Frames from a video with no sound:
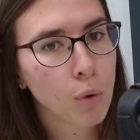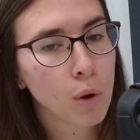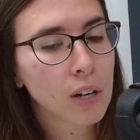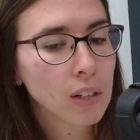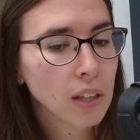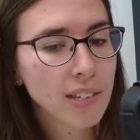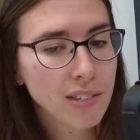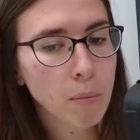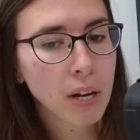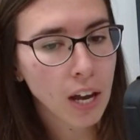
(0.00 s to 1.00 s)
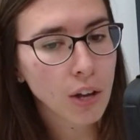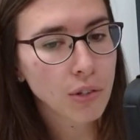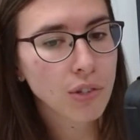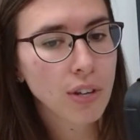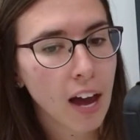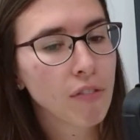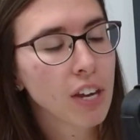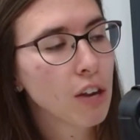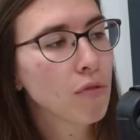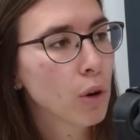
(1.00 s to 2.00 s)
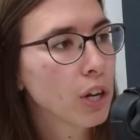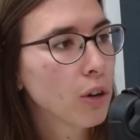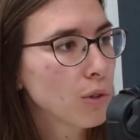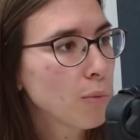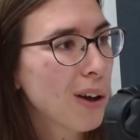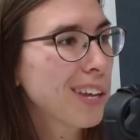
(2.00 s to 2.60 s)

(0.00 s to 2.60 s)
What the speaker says: or let somebody else advocate for you as well,